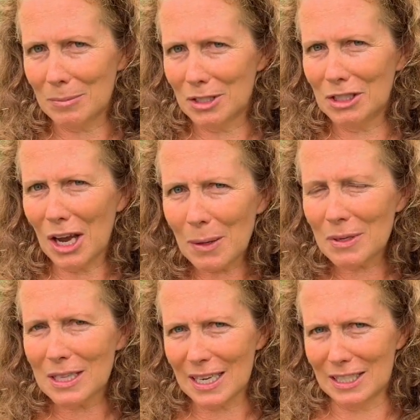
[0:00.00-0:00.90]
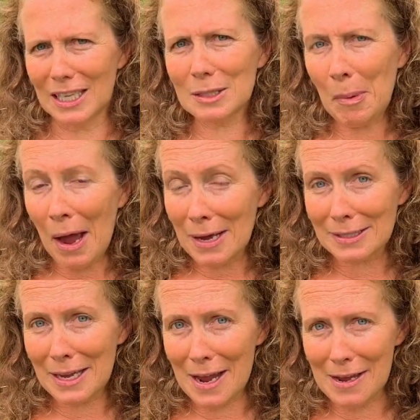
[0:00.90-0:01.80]
Design with nature, that's
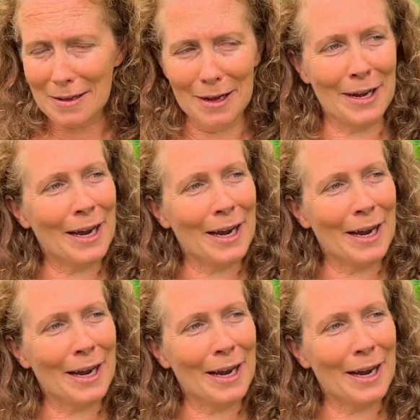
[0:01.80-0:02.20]
passé."